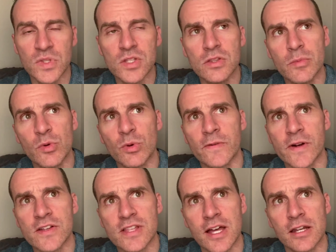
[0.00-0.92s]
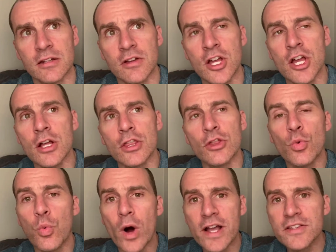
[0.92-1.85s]
let me rephrase that, the
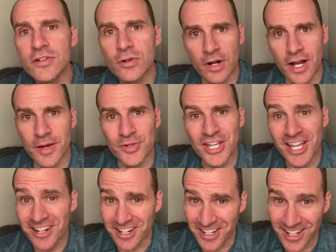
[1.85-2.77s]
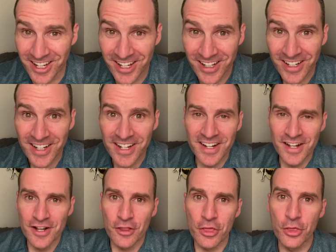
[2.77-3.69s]
wiser I'm getting,
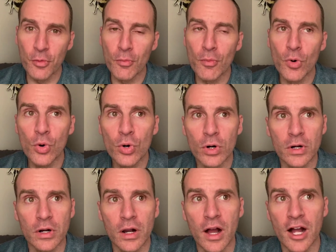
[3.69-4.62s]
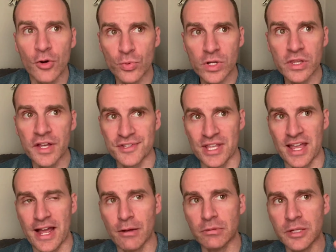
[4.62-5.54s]
the more I realize
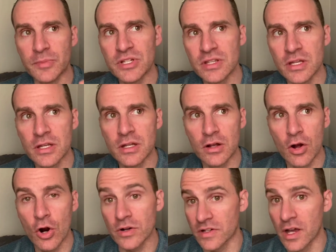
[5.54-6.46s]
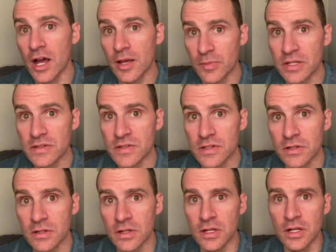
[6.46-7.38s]
how limited our time is.
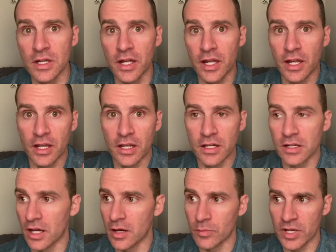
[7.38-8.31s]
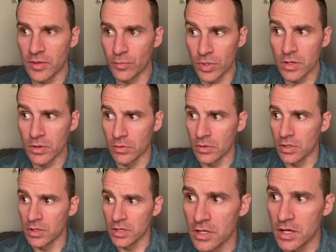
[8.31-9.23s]
And I'm like, bro,
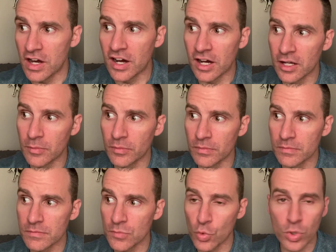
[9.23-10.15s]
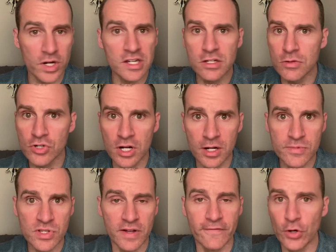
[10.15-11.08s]
I'm working 2
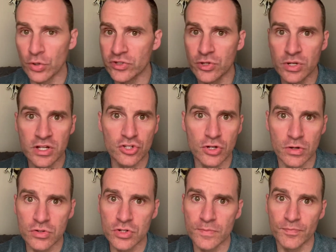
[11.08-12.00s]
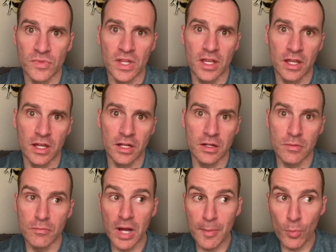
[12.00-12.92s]
jobs, I'm volunteering at church, and
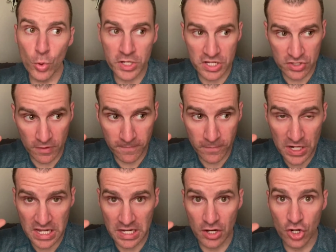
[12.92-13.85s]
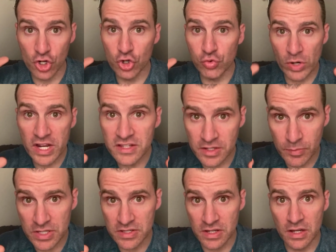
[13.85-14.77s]
my mornings are freaking crazy
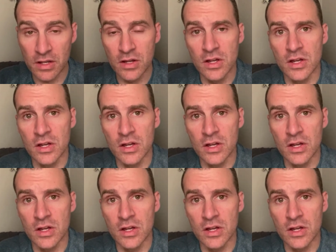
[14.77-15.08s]
busy.